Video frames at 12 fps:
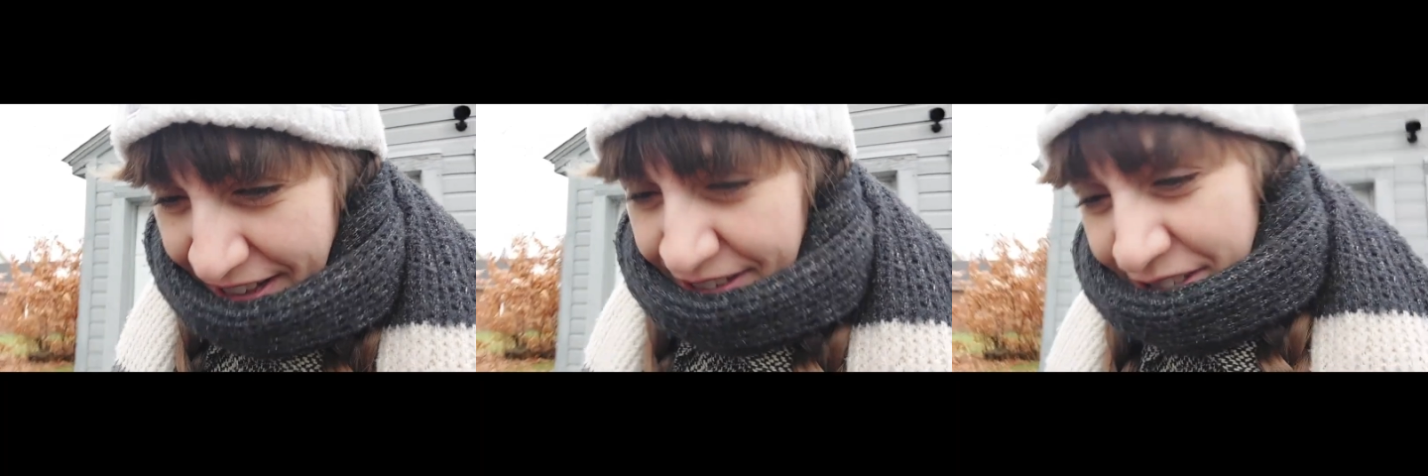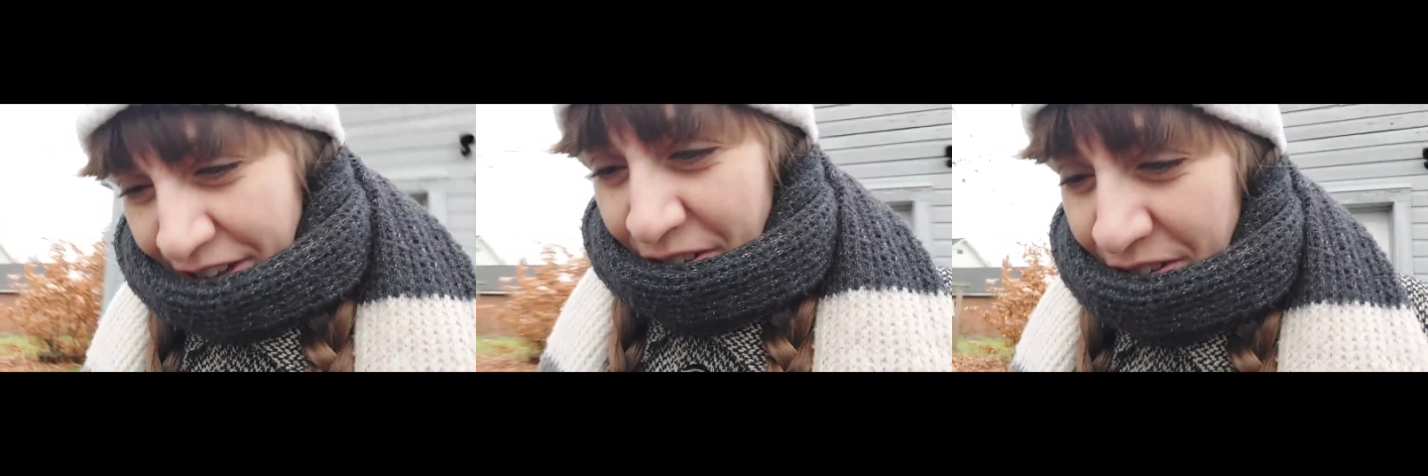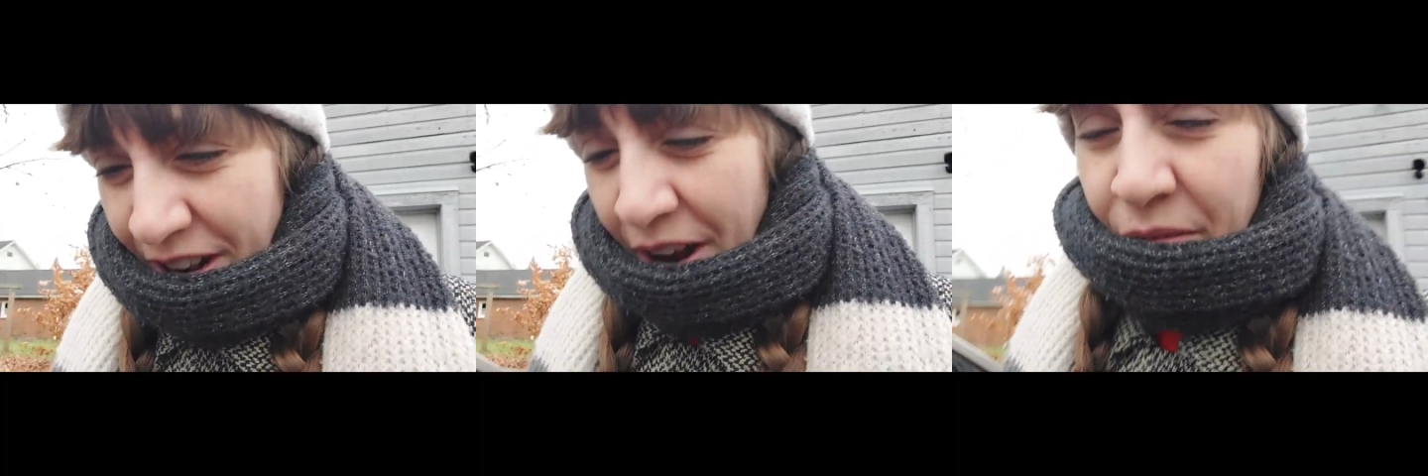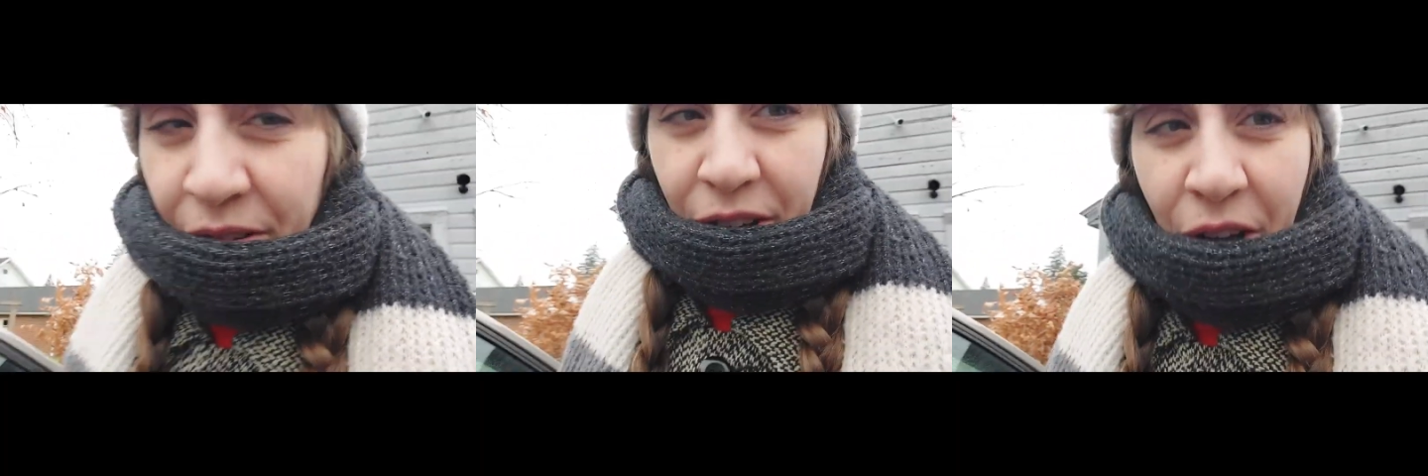So now
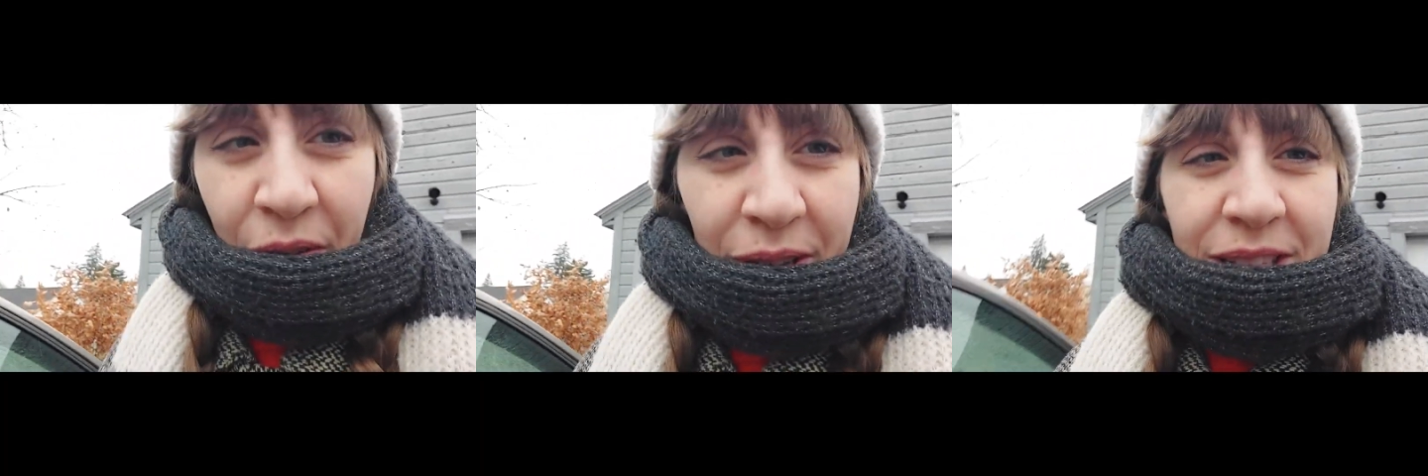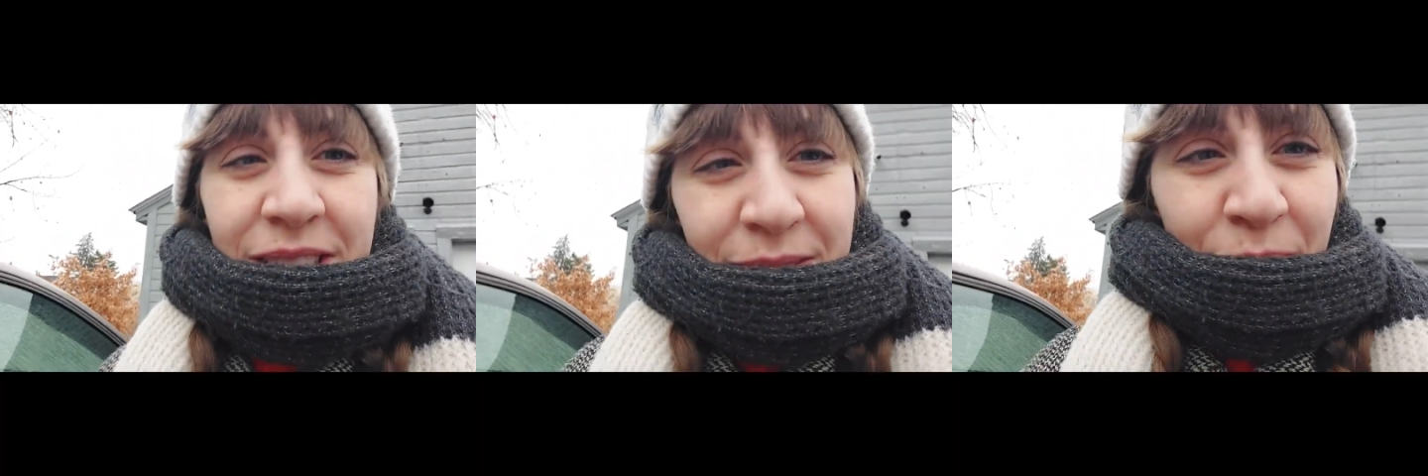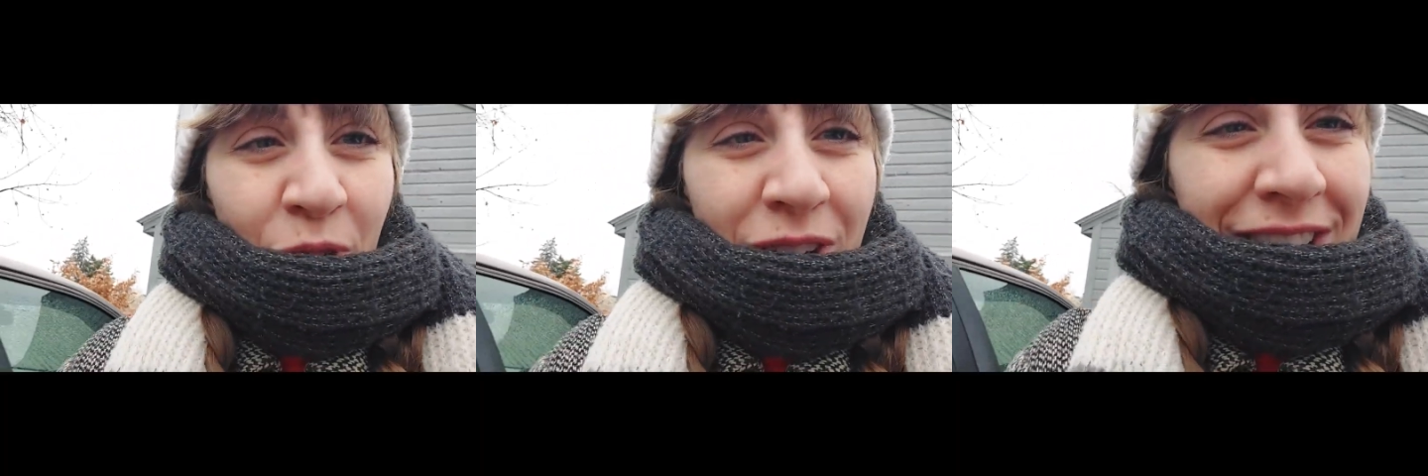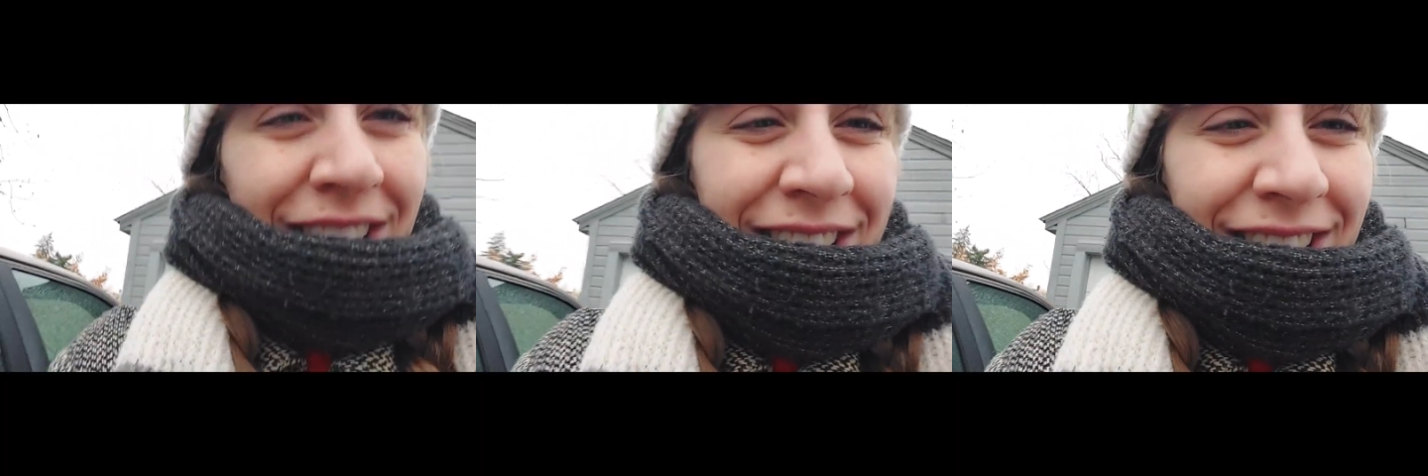we're going this morning.